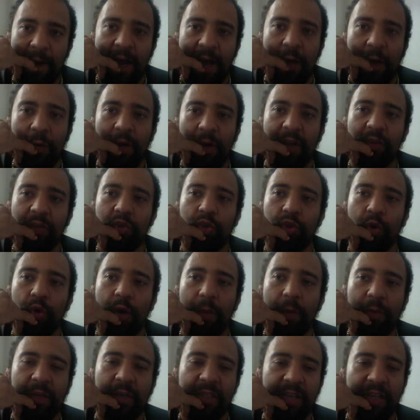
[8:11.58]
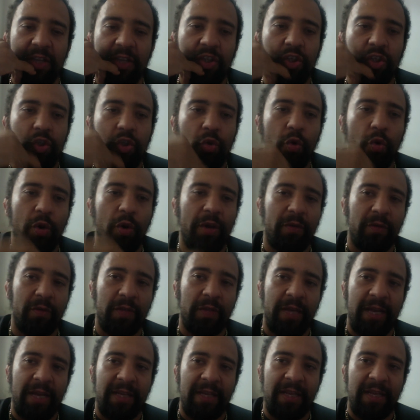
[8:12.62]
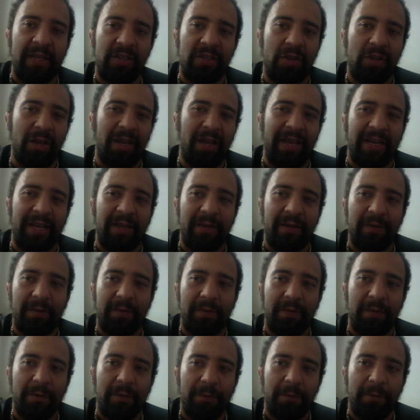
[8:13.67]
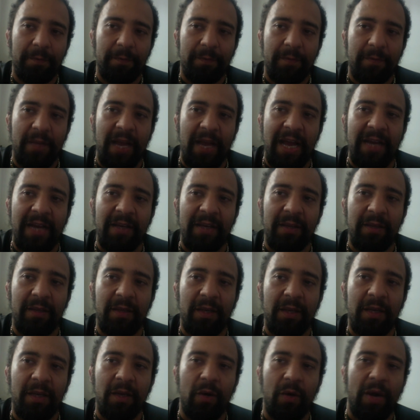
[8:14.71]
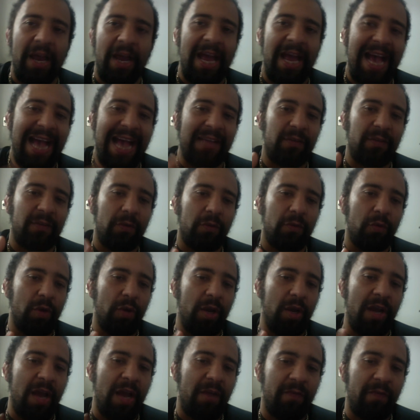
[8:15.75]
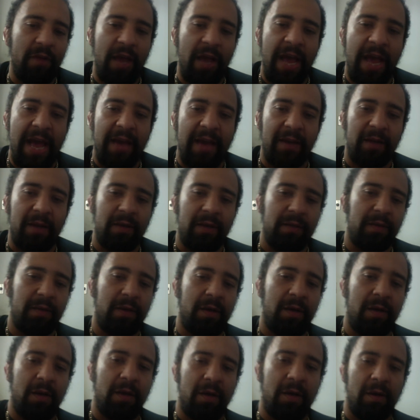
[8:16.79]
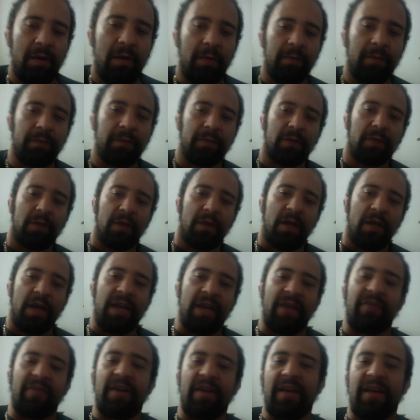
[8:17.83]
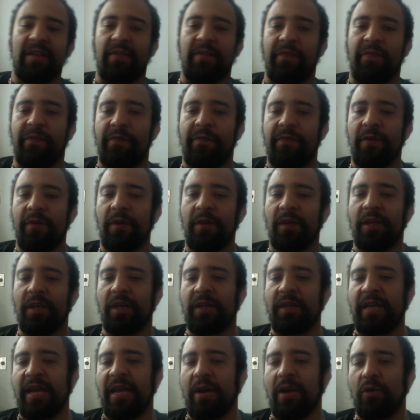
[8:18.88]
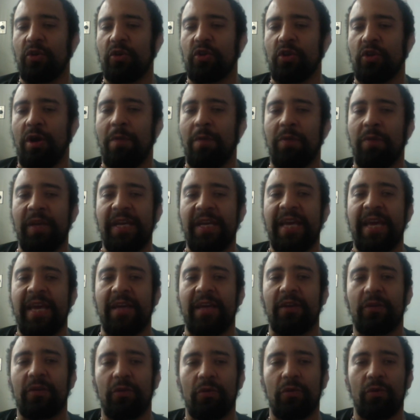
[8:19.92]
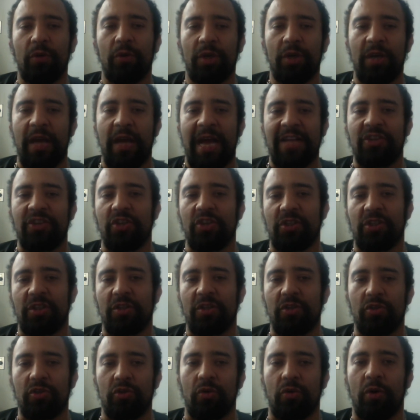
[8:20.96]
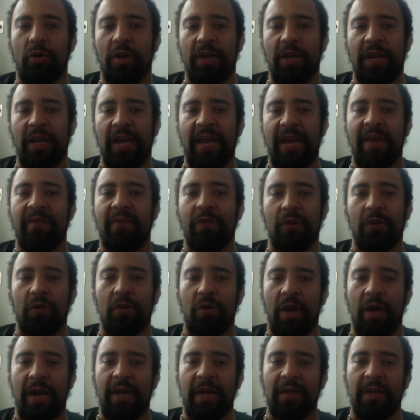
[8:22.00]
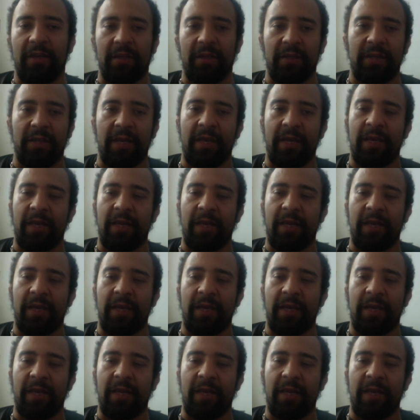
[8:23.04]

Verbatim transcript: really enjoy because I enjoy that. It's not like I you know I had to do it. Never had a um I never had the feeling that I was obligated to do it. I just enjoyed every grinding day.